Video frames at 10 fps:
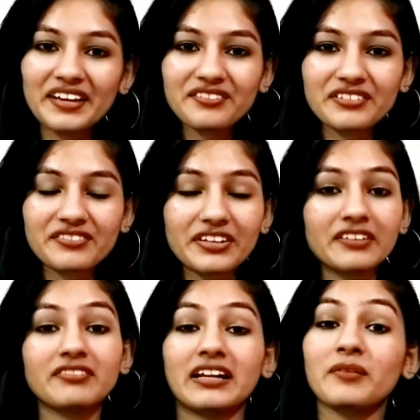
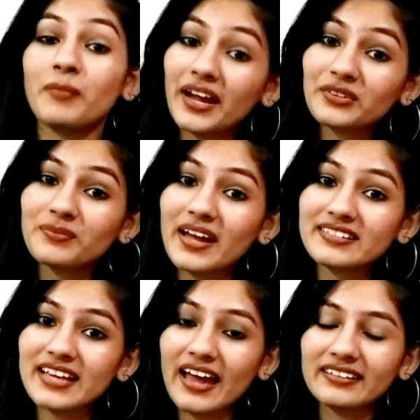everyone, welcome back to
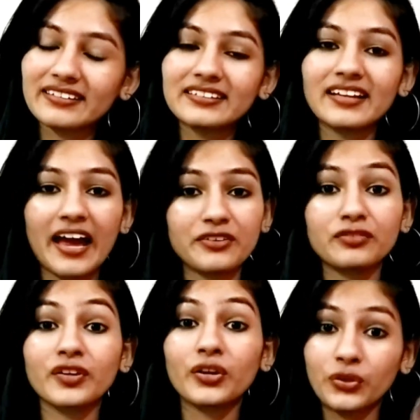my channel. And
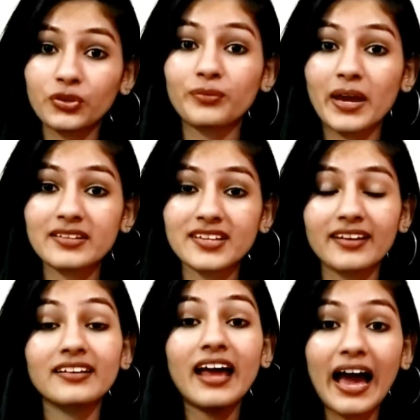if you are new to my
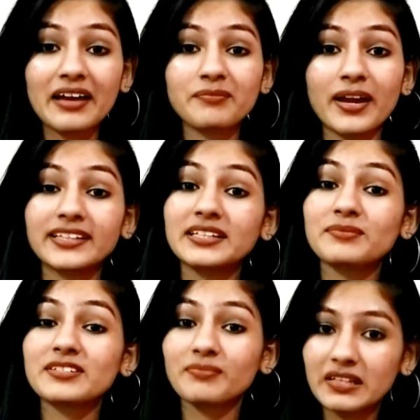channel, hi, my
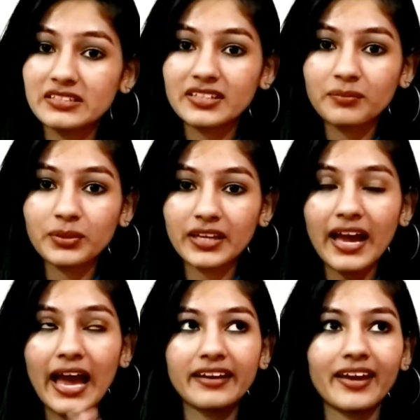name is
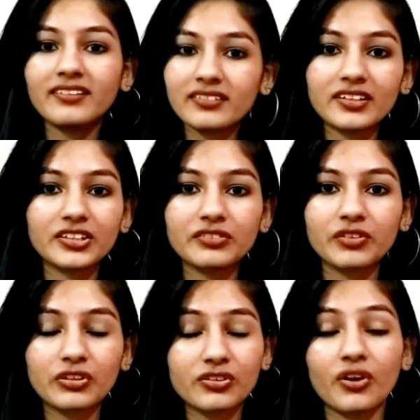Manjaripriya and I created
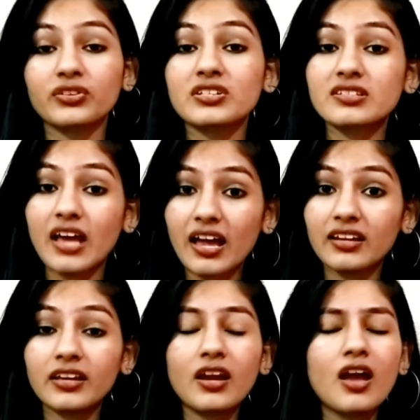videos on
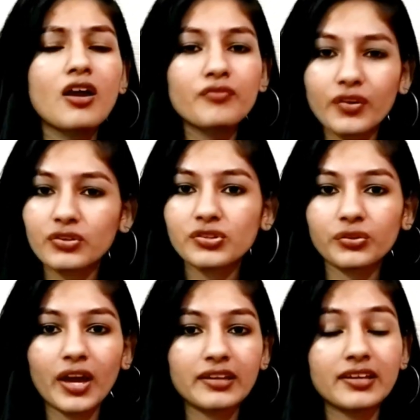styling,
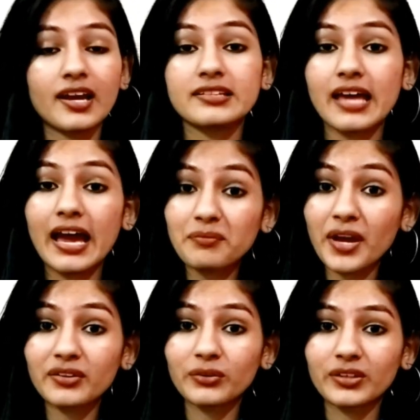photoshoot ideas and
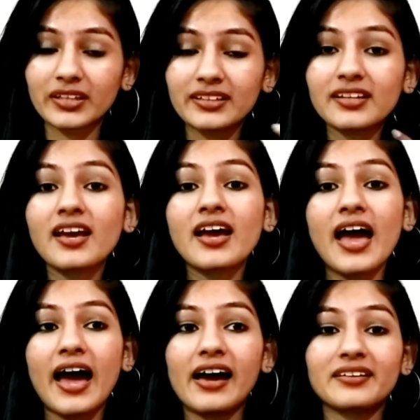my routine.
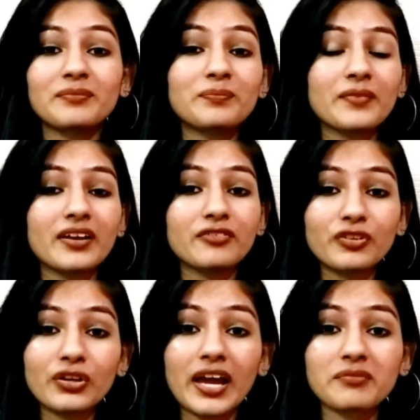And
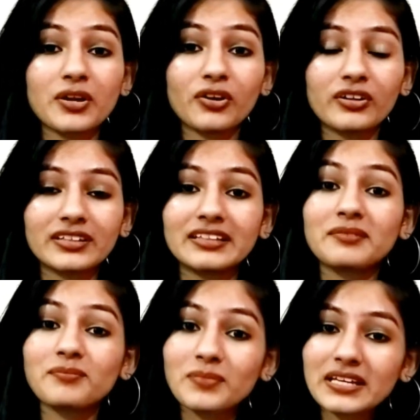if you like my content,
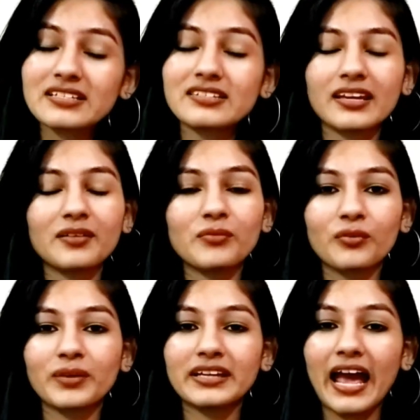then please take a
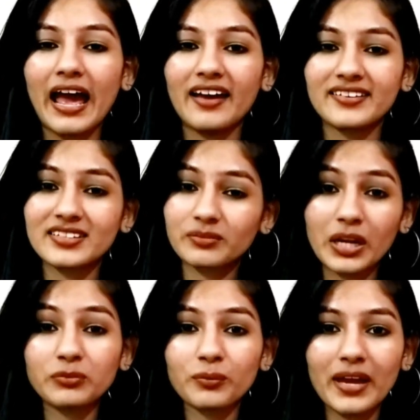moment and
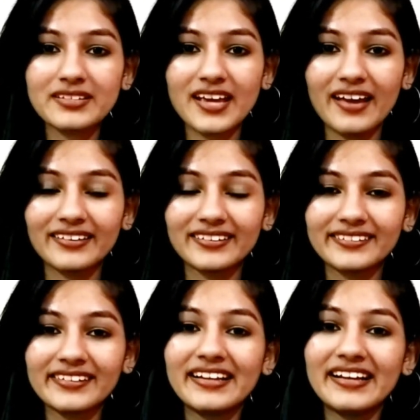subscribe to my
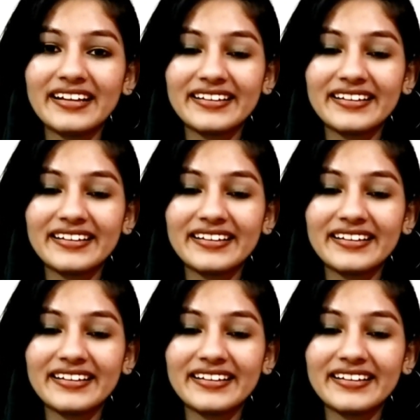channel.